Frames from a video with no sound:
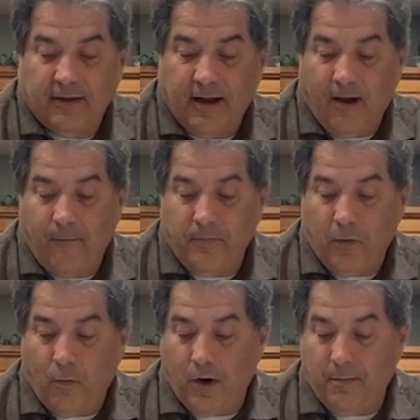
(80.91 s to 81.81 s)
Now,
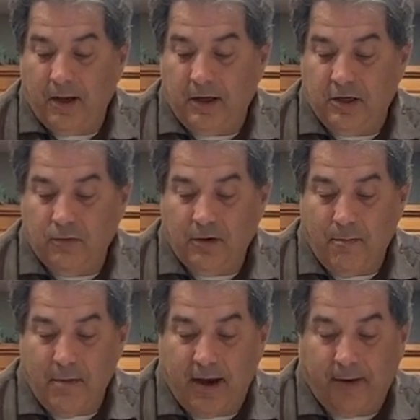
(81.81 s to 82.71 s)
what I'm going to do in a
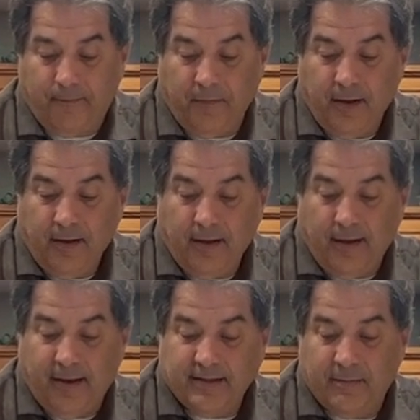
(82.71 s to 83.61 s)
minute
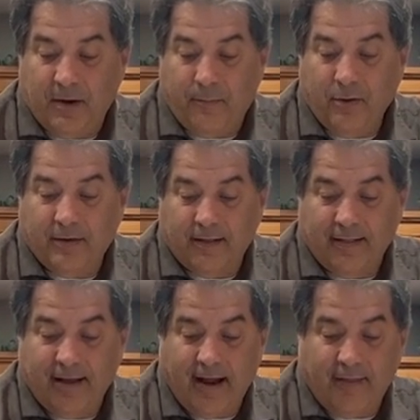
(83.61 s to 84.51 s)
is I'm going to put the
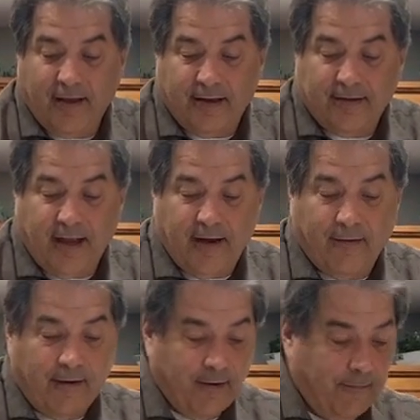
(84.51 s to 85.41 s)
lid on the container
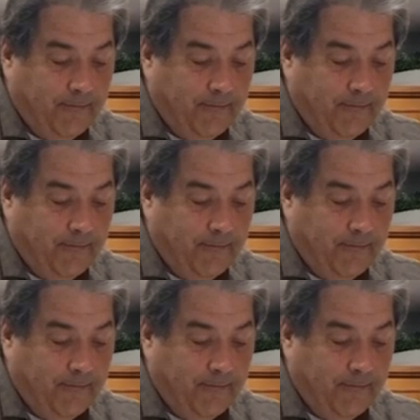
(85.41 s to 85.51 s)
here.